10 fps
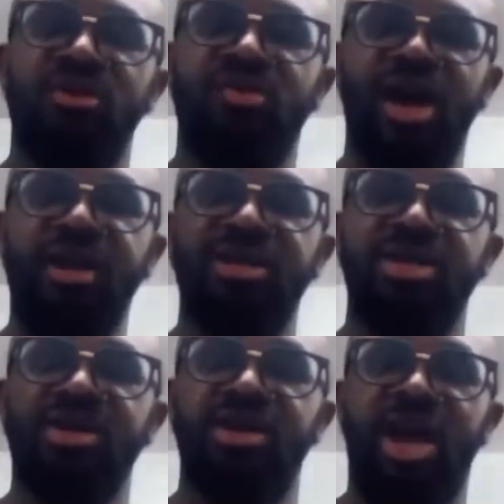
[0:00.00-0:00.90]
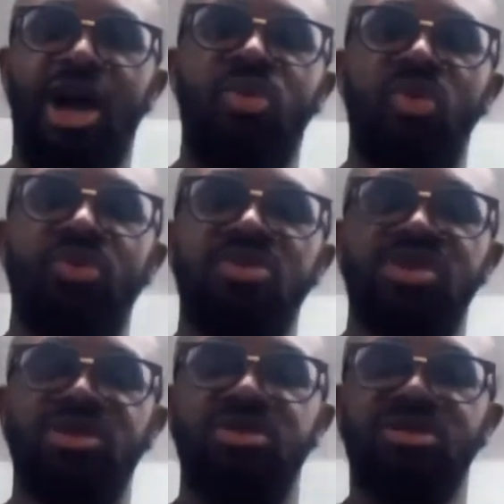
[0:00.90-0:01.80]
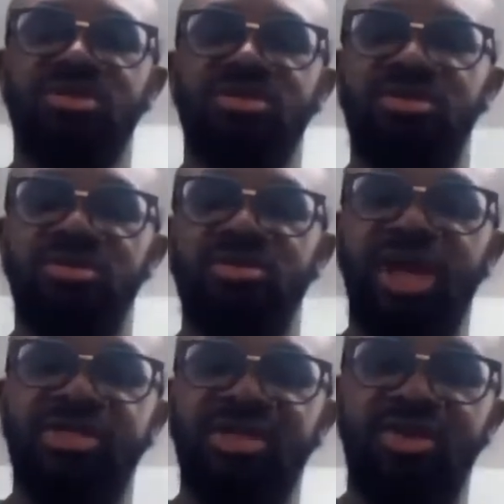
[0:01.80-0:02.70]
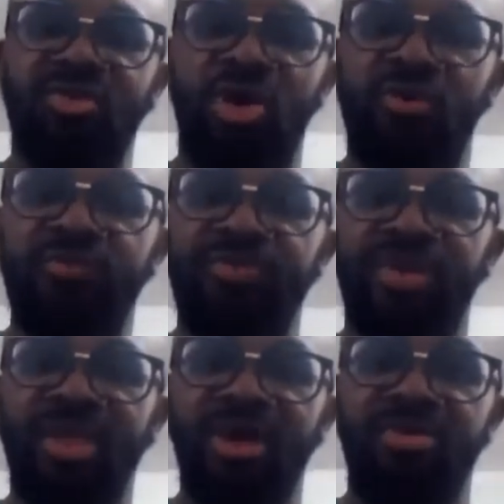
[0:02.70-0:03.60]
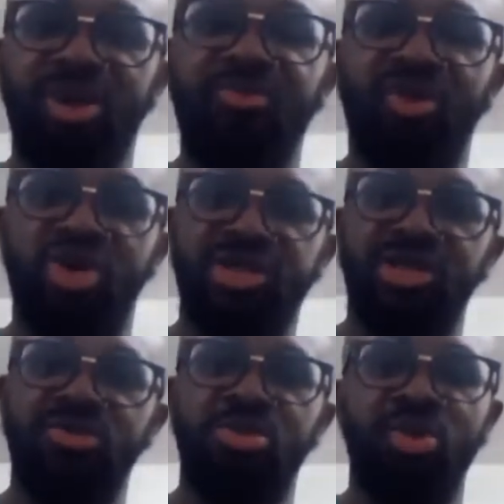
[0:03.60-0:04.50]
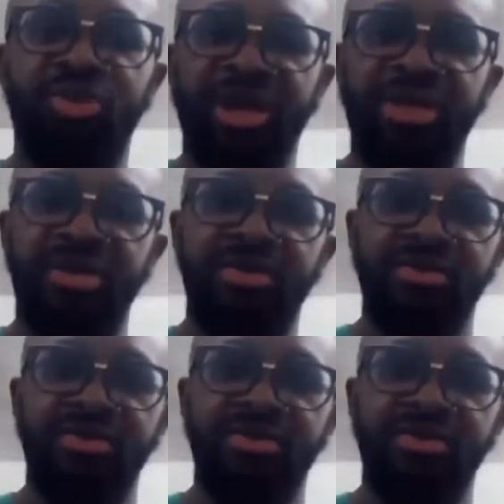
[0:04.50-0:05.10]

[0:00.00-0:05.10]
right? I would then say, well, PVX need to move in.